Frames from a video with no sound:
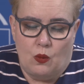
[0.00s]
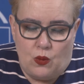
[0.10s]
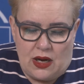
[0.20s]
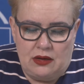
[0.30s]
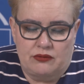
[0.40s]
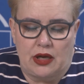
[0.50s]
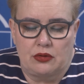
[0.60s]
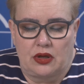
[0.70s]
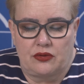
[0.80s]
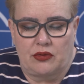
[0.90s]
While
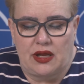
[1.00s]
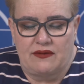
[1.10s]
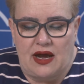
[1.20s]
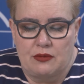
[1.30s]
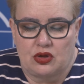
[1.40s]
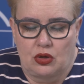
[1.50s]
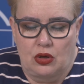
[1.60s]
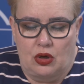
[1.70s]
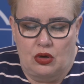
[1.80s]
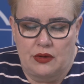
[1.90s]
regulatory environmental
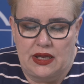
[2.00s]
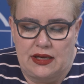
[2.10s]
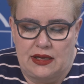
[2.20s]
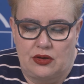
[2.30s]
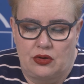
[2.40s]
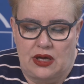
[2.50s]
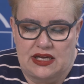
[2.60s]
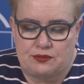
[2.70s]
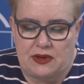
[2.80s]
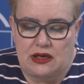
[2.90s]
law in EU
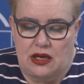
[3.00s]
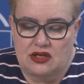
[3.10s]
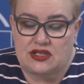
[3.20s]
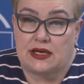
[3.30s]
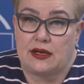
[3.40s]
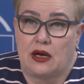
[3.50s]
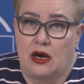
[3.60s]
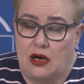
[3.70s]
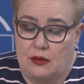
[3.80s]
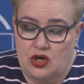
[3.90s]
has been largely
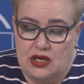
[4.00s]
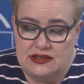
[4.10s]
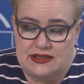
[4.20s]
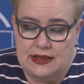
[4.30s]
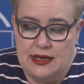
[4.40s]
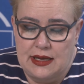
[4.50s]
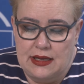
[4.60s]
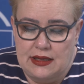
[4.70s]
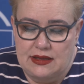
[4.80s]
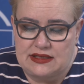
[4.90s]
harmonized,
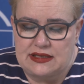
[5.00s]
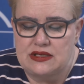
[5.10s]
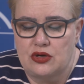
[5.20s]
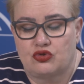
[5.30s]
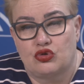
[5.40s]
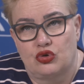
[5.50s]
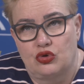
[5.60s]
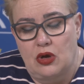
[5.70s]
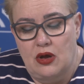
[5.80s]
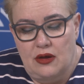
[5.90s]
this is not
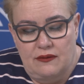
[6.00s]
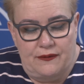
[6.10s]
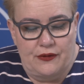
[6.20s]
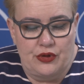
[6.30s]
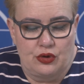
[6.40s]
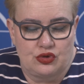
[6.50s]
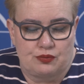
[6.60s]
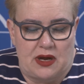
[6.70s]
true for those